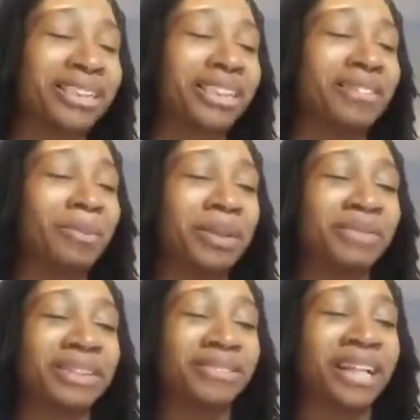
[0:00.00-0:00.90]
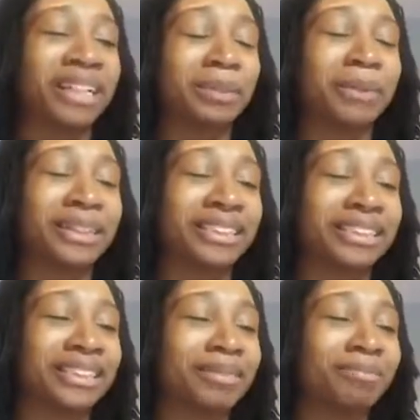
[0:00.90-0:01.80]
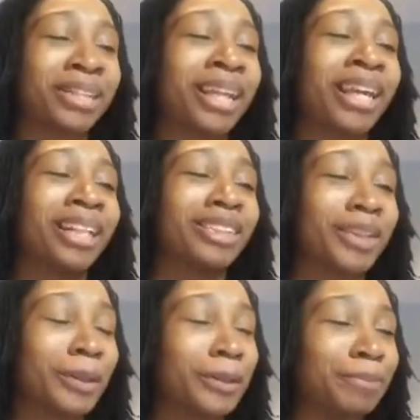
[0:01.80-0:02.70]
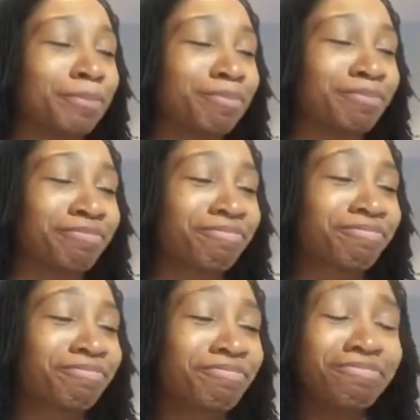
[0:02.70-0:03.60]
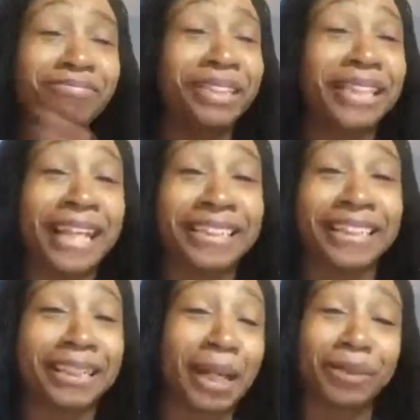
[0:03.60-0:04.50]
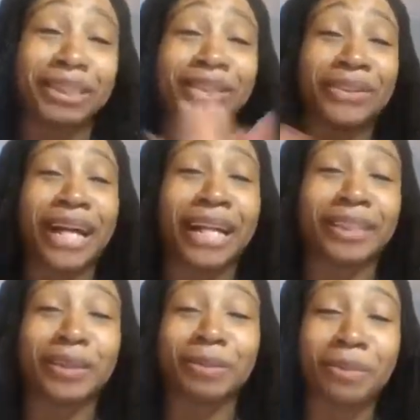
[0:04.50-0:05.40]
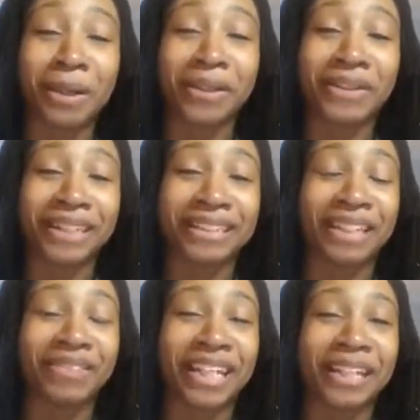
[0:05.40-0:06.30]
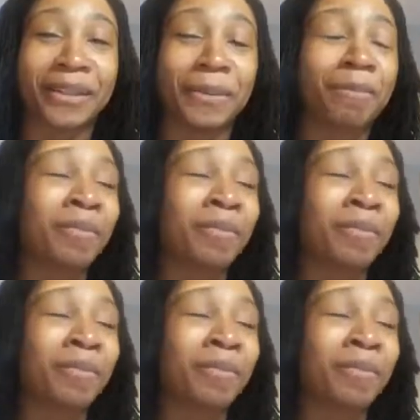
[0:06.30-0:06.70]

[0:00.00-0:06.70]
of the benefits of God's presence. So that is it. I will see you guys tomorrow at 7 a.m.